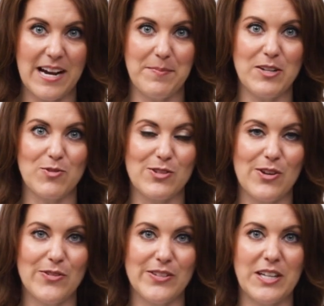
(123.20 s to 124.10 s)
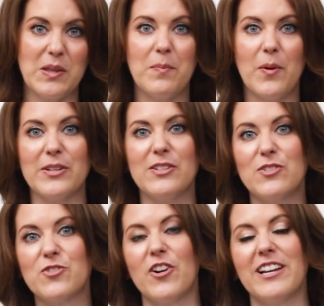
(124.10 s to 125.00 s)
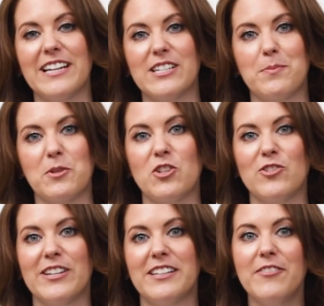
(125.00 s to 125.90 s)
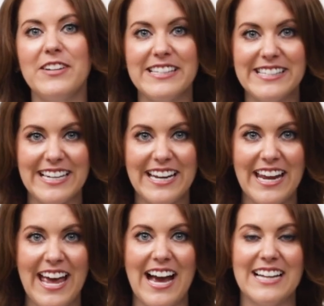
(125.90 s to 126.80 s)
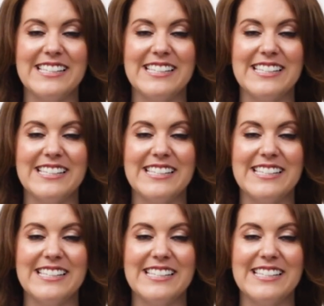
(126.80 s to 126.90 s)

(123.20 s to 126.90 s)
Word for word: damage results in the body struggling to produce enough insulin,